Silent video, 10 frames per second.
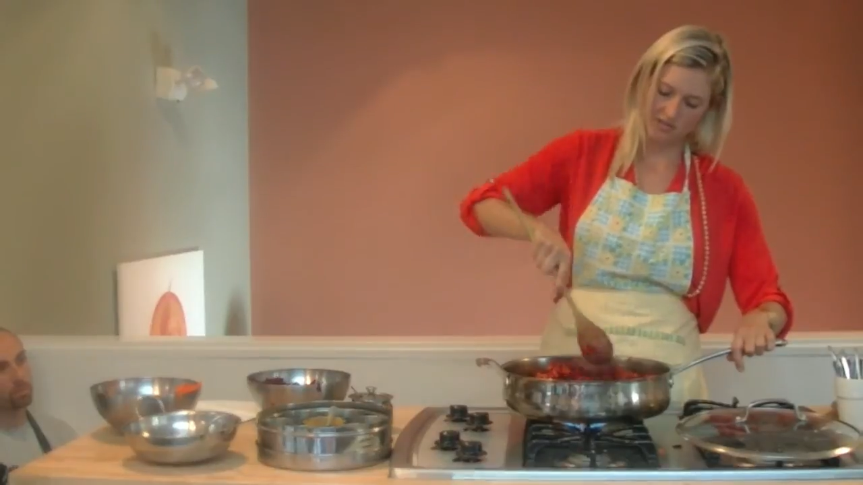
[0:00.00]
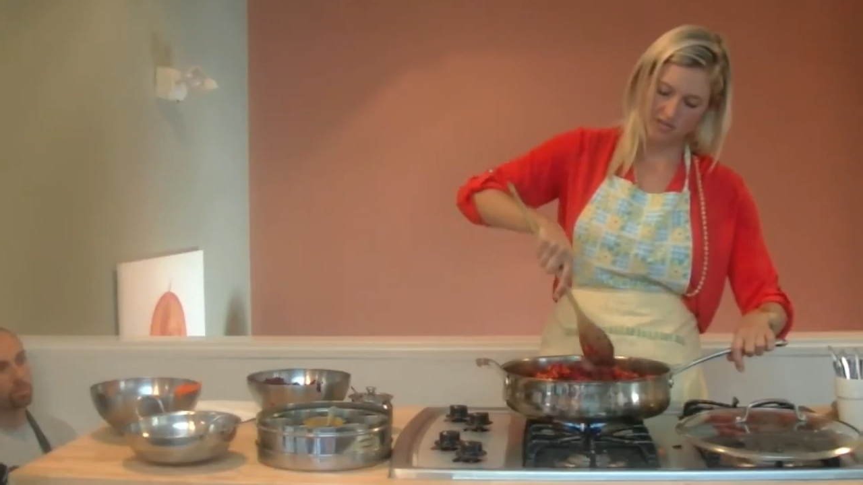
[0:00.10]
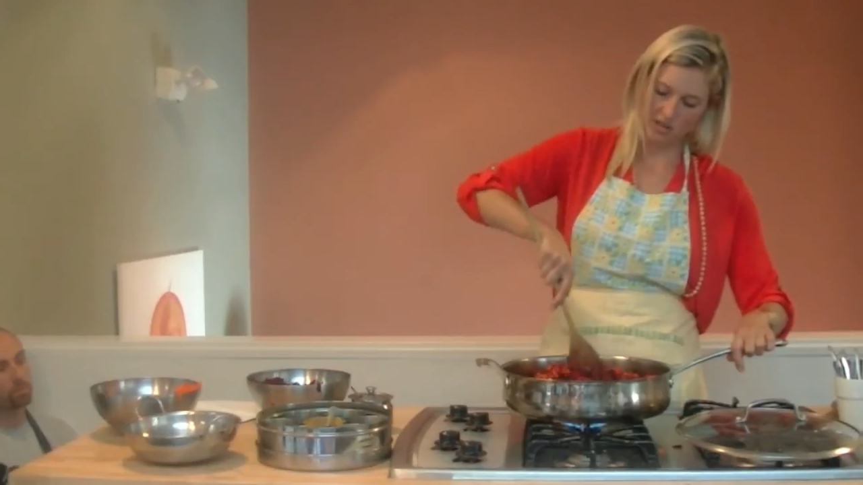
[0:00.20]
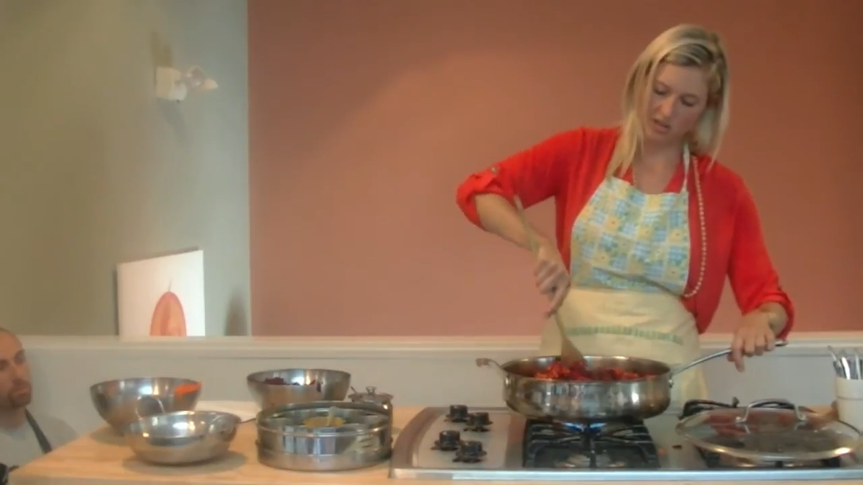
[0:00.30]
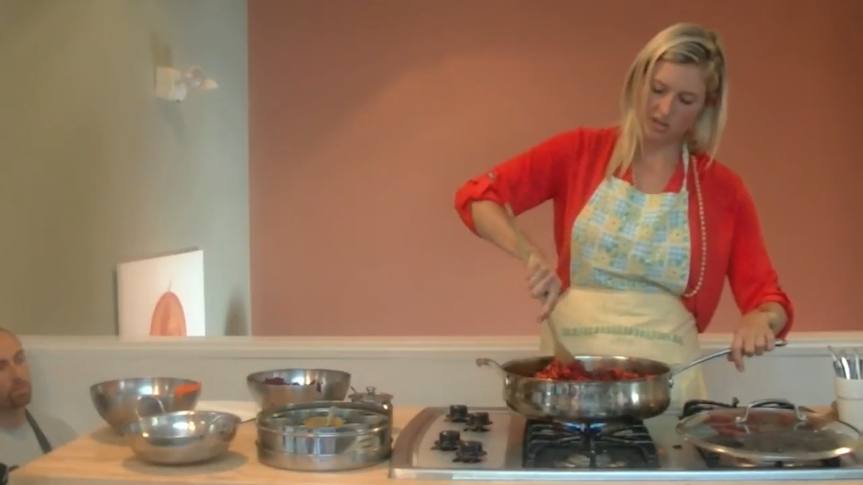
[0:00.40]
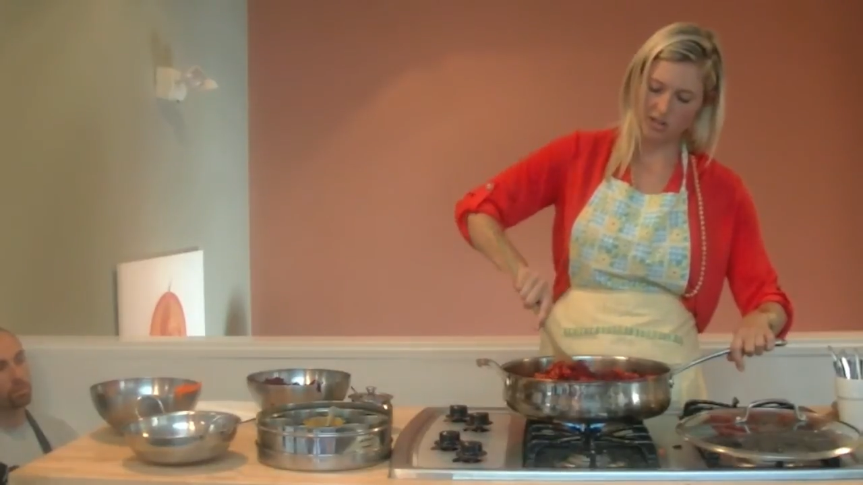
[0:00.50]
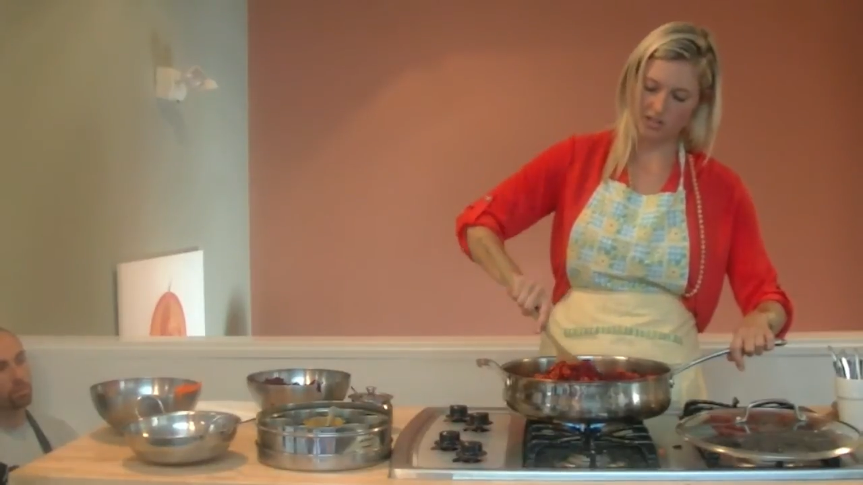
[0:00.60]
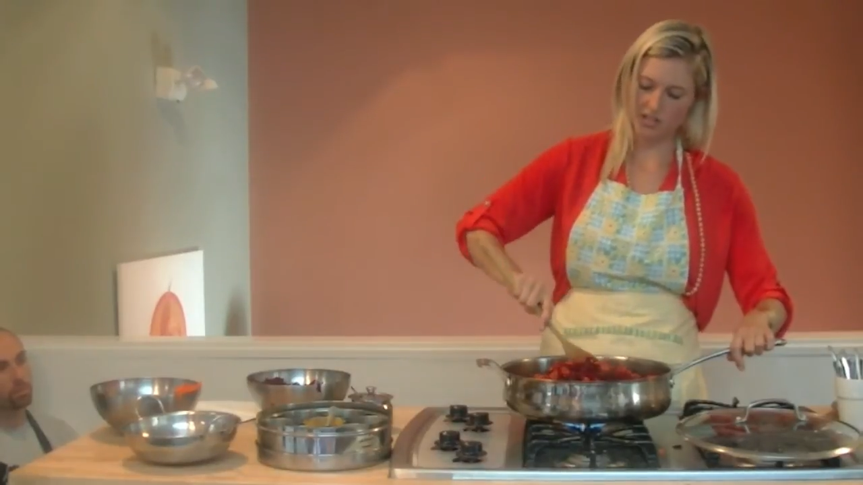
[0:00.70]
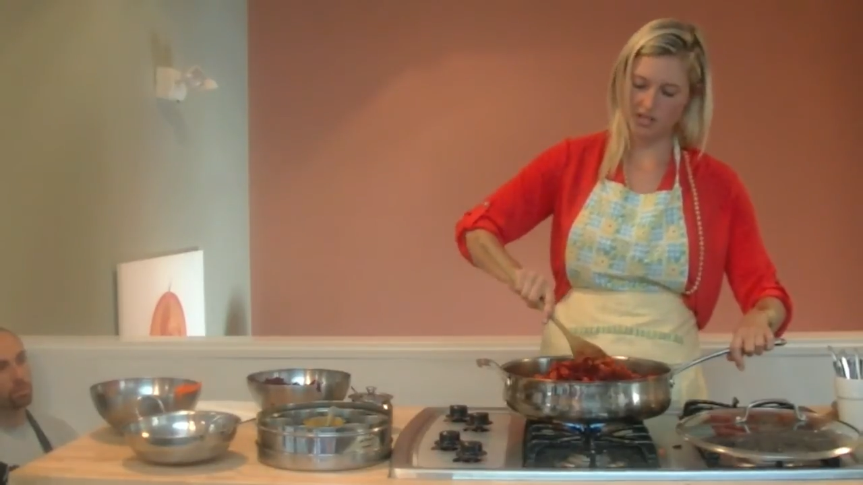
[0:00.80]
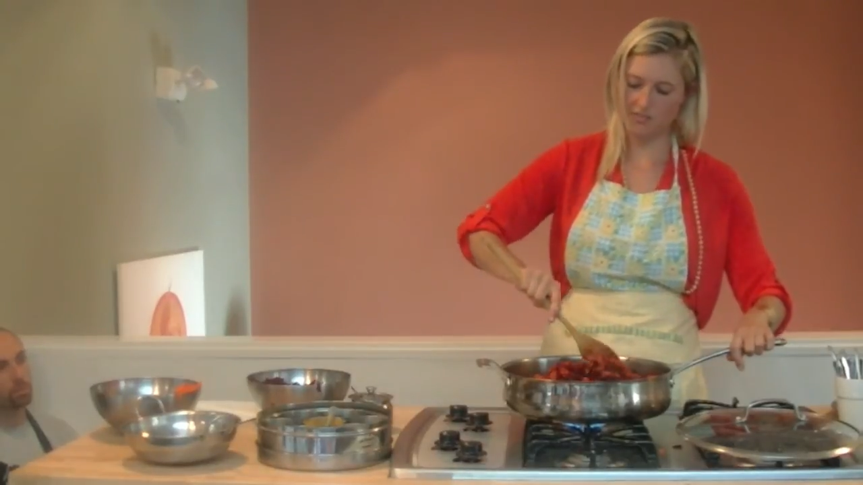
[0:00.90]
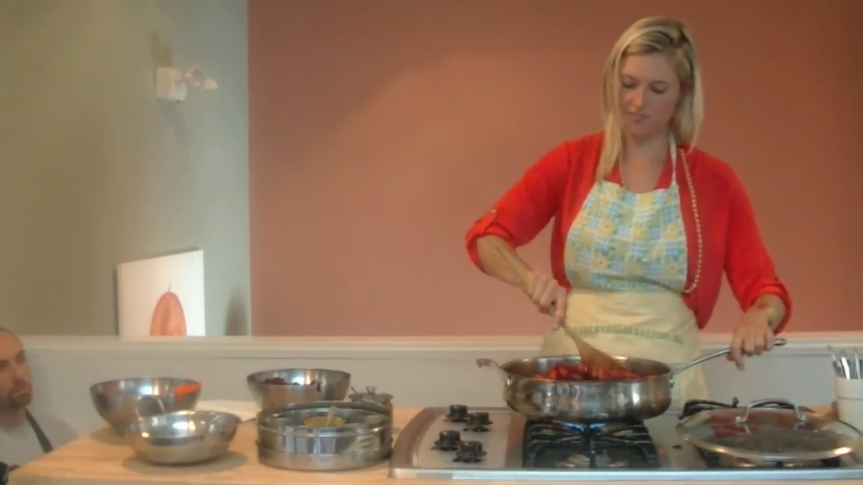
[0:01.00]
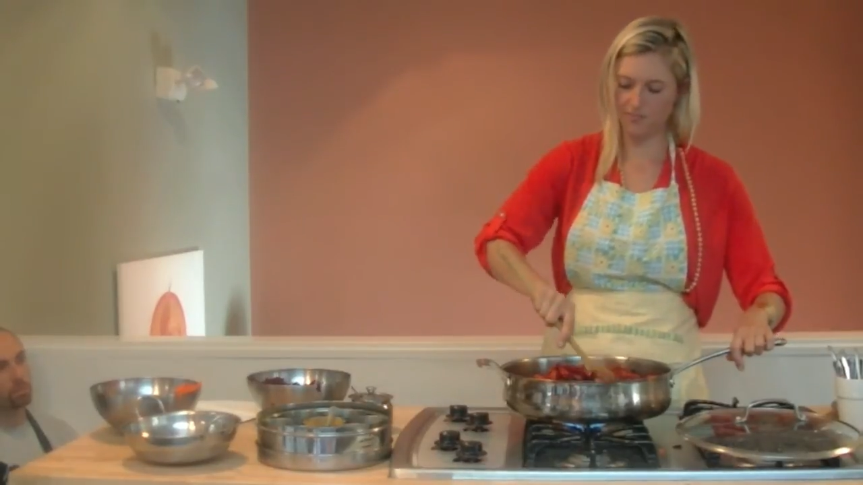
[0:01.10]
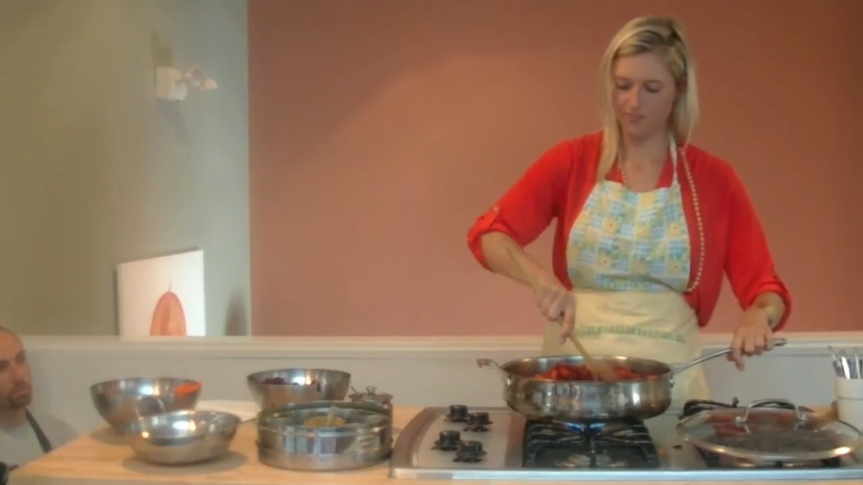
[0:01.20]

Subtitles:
longer cook time.